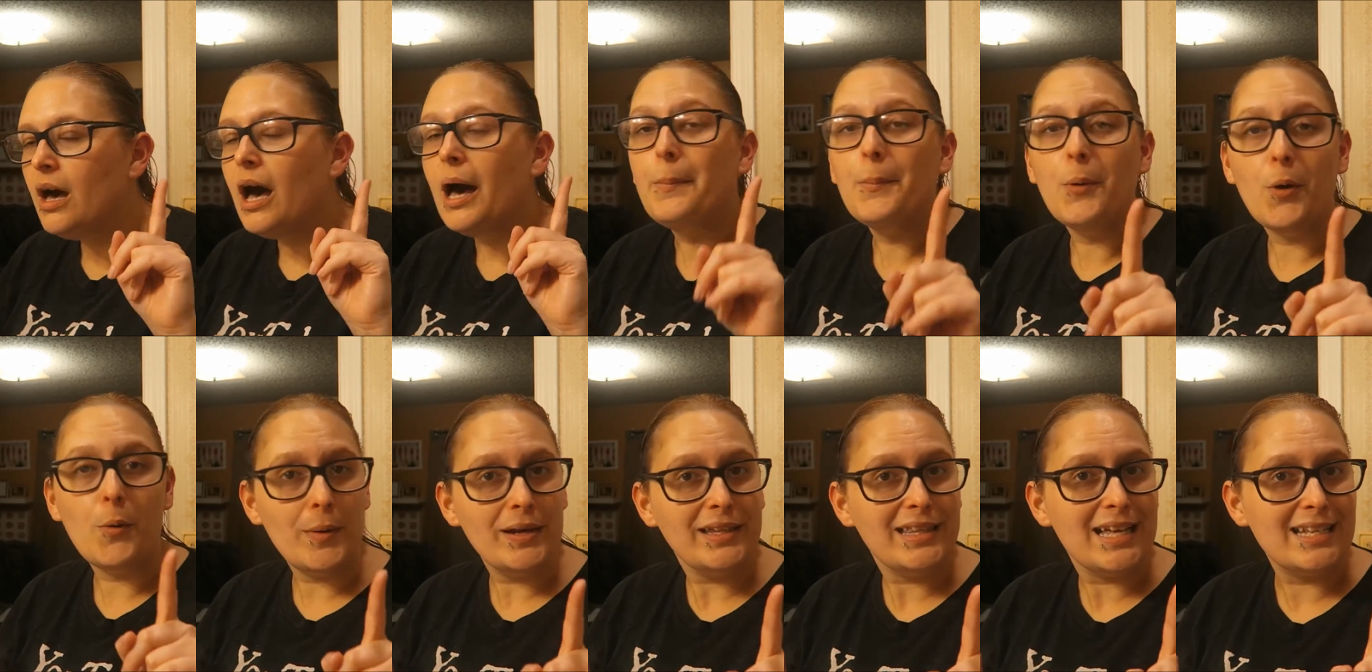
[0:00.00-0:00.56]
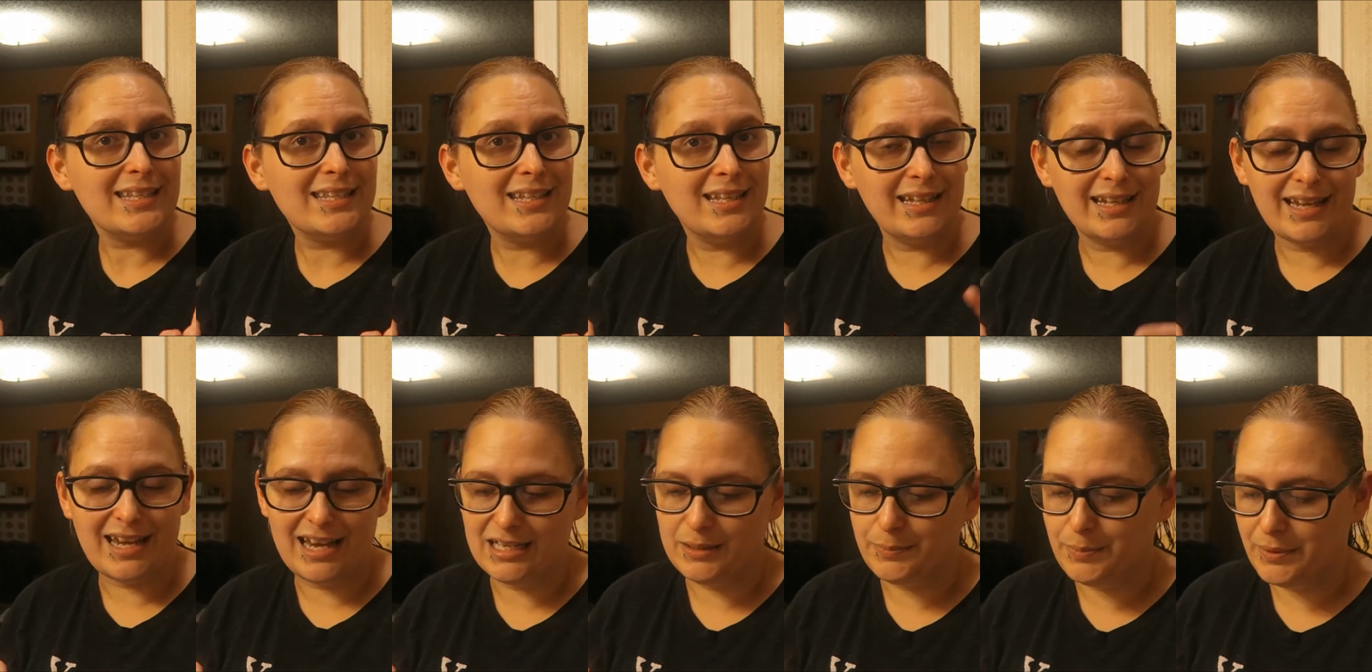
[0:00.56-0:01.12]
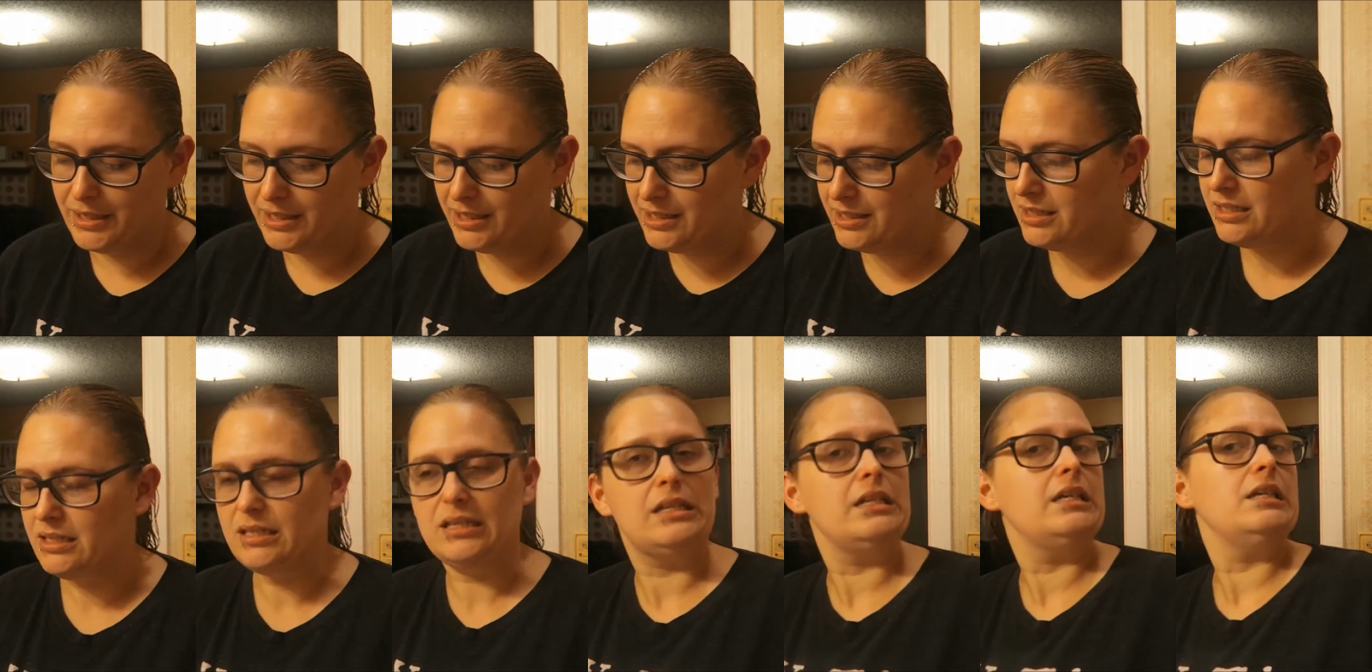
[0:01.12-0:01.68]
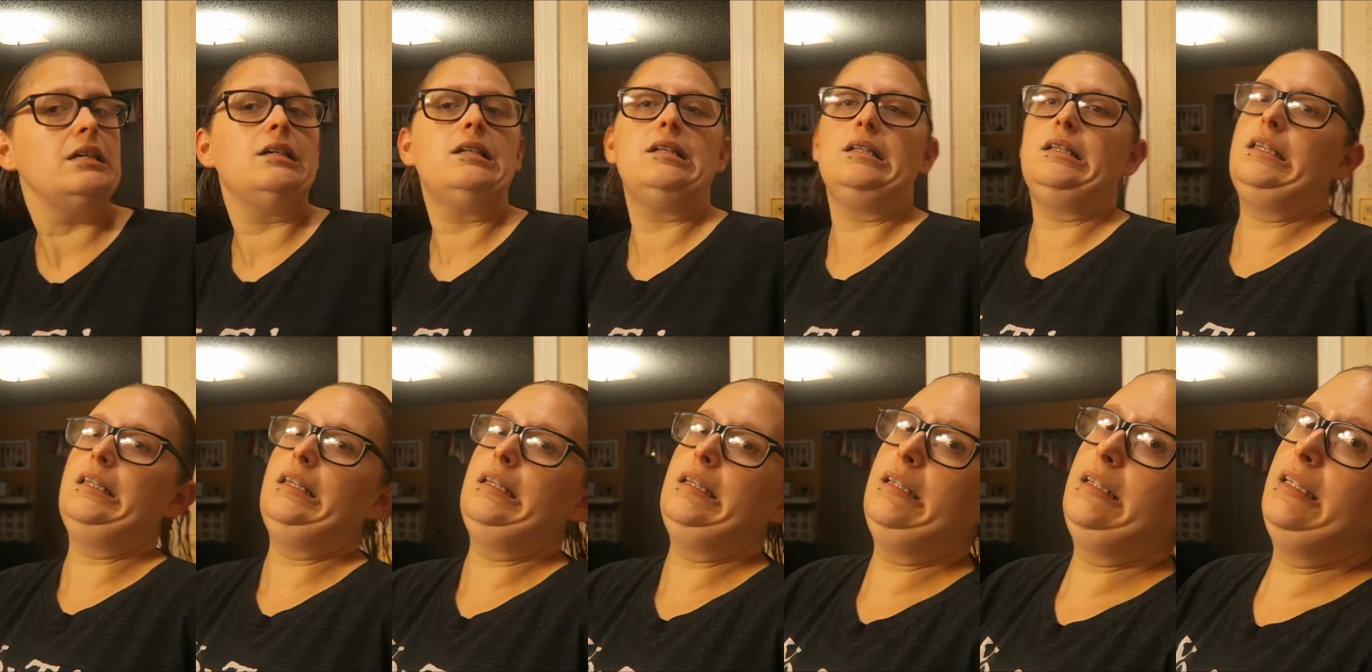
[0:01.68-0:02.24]
I'm hoping that's not the case, but it is
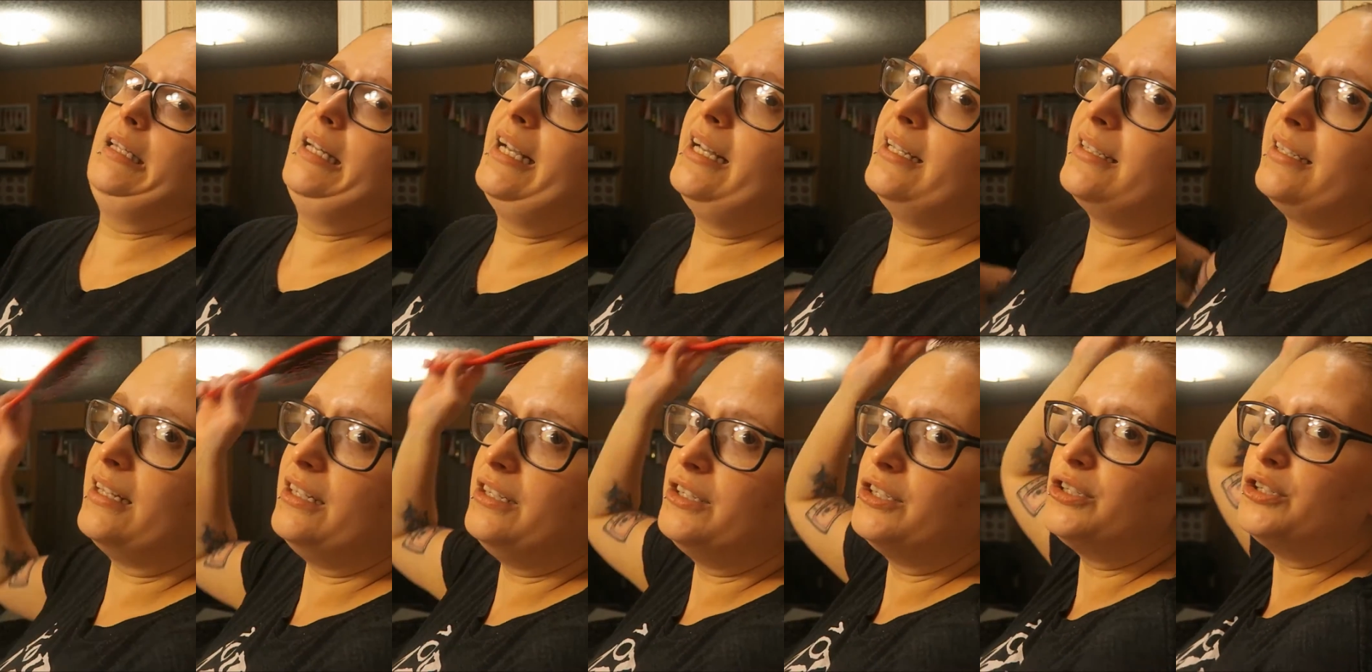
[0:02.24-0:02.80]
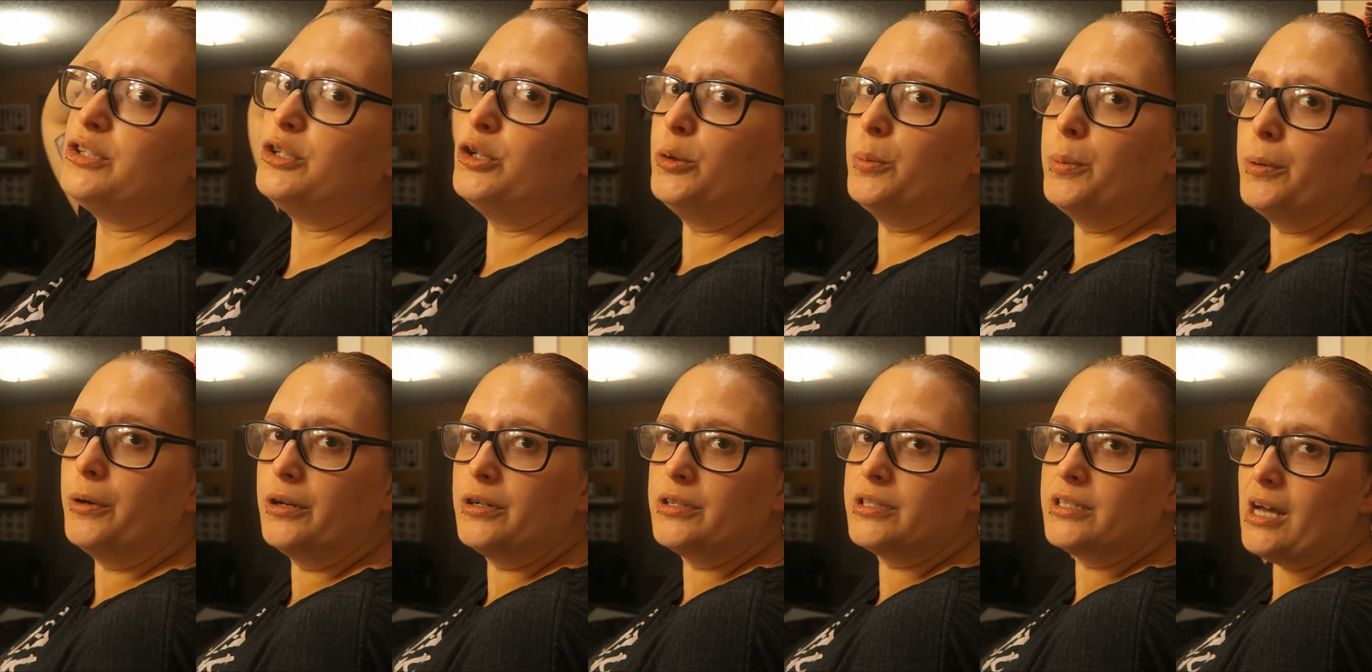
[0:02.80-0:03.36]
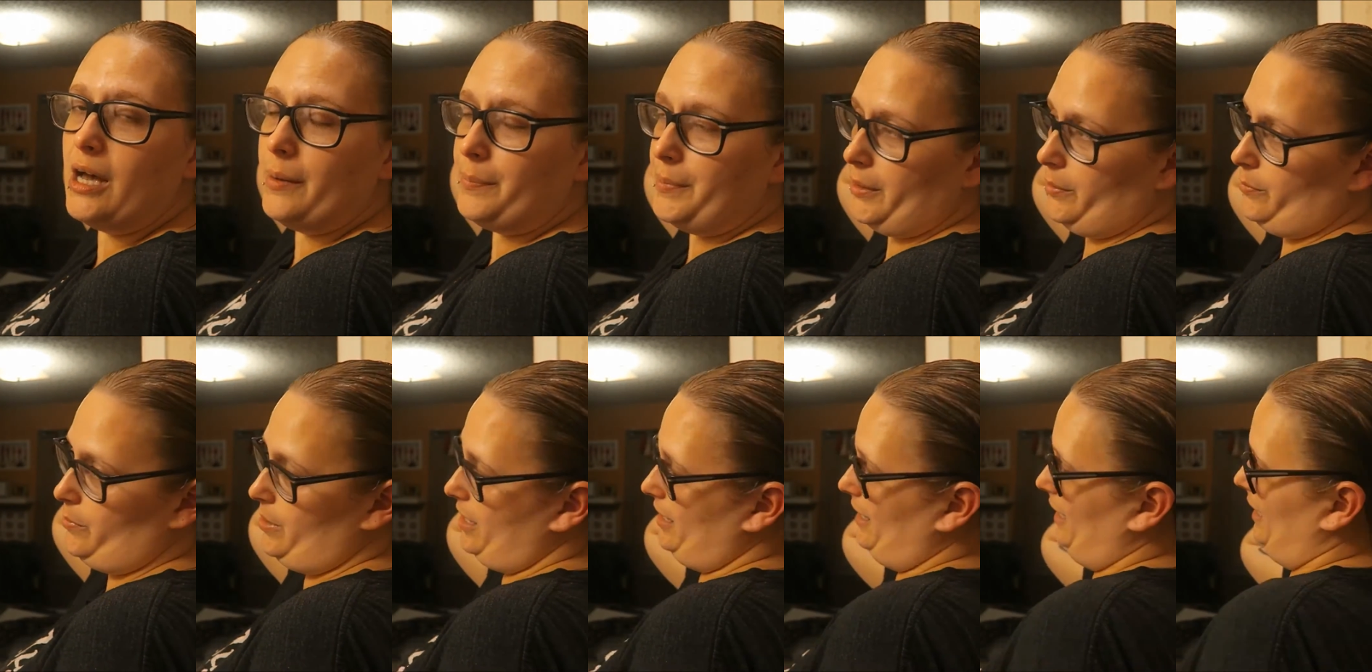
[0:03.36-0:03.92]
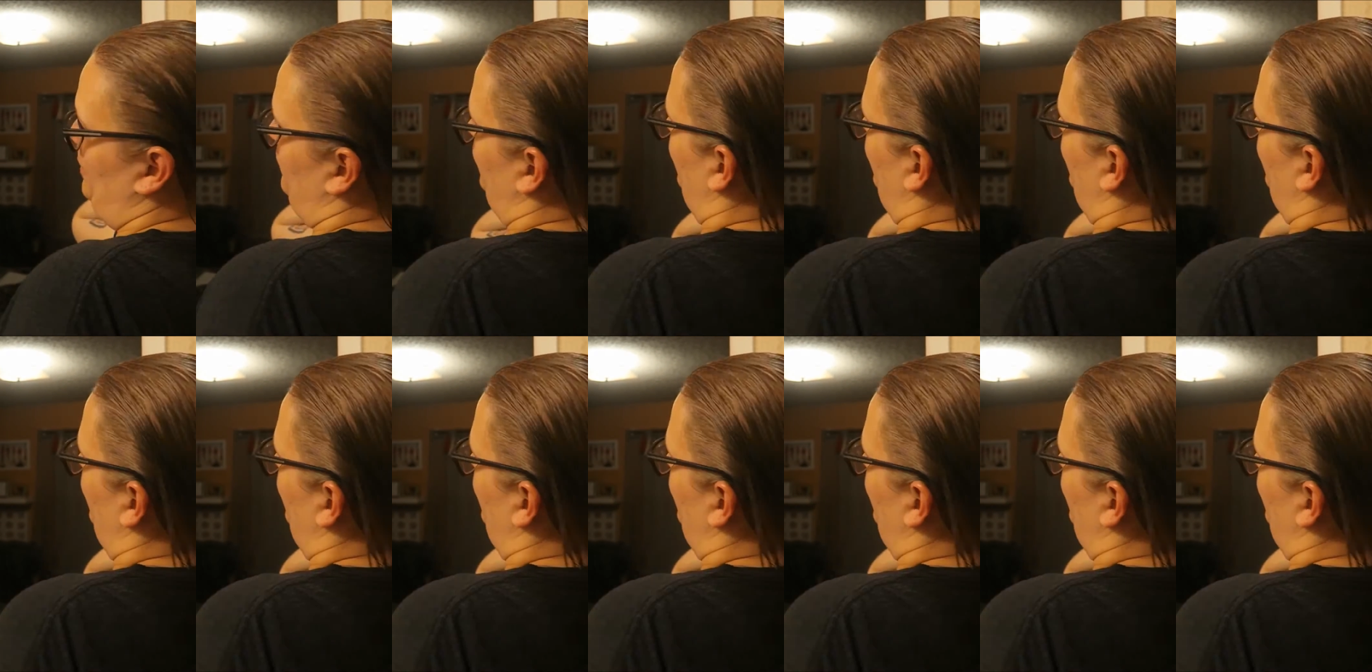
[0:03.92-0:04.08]
still, like I said, super sopping wet. I